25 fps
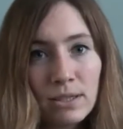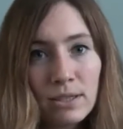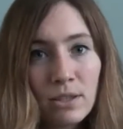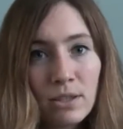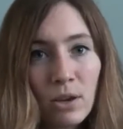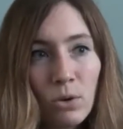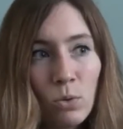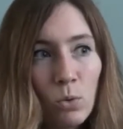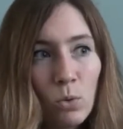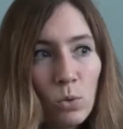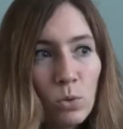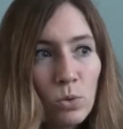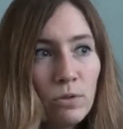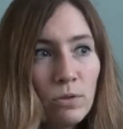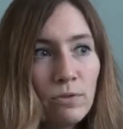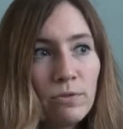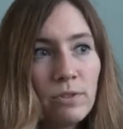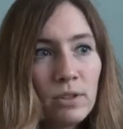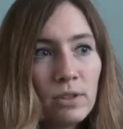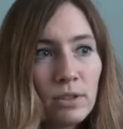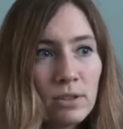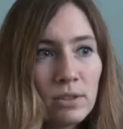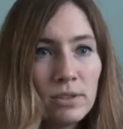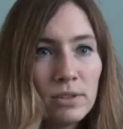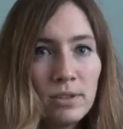So all of
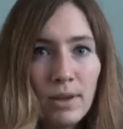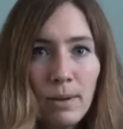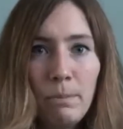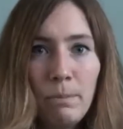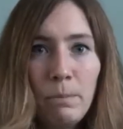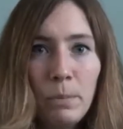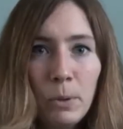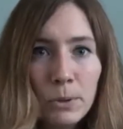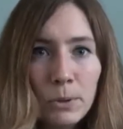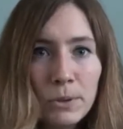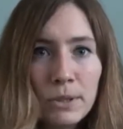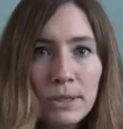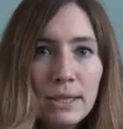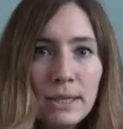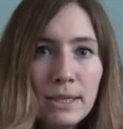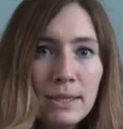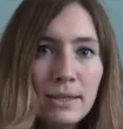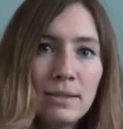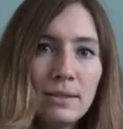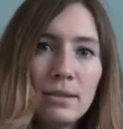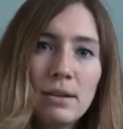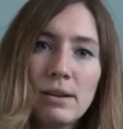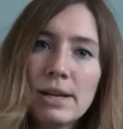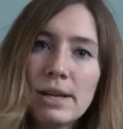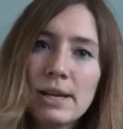the sub
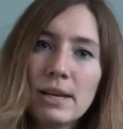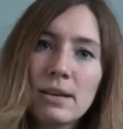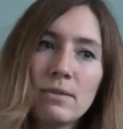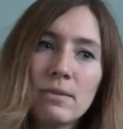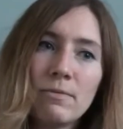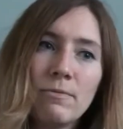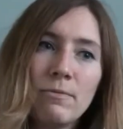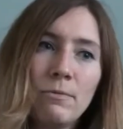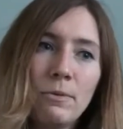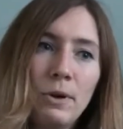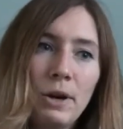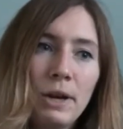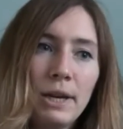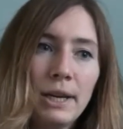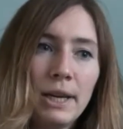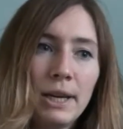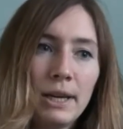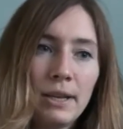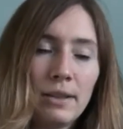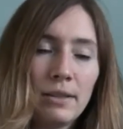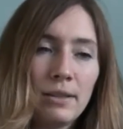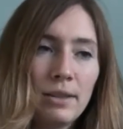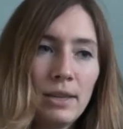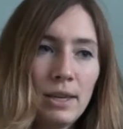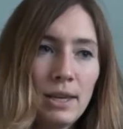bosses, like
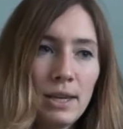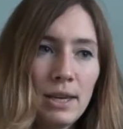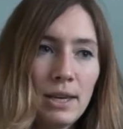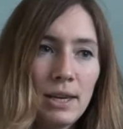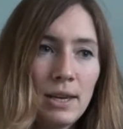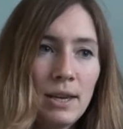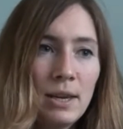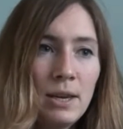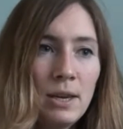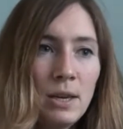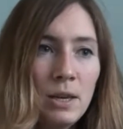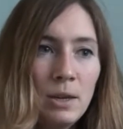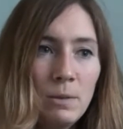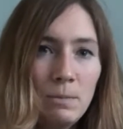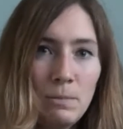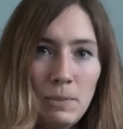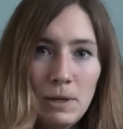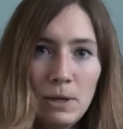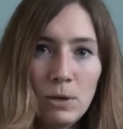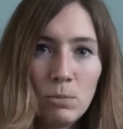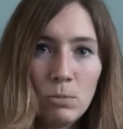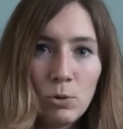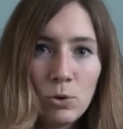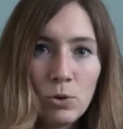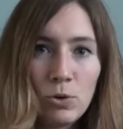fighting the
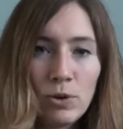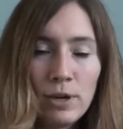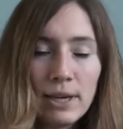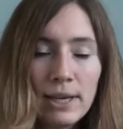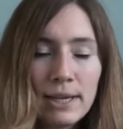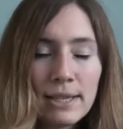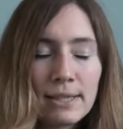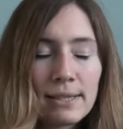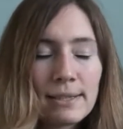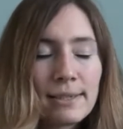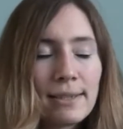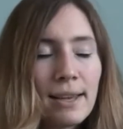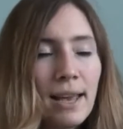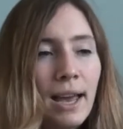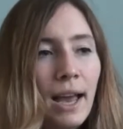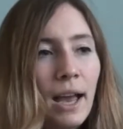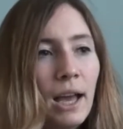bigger boys,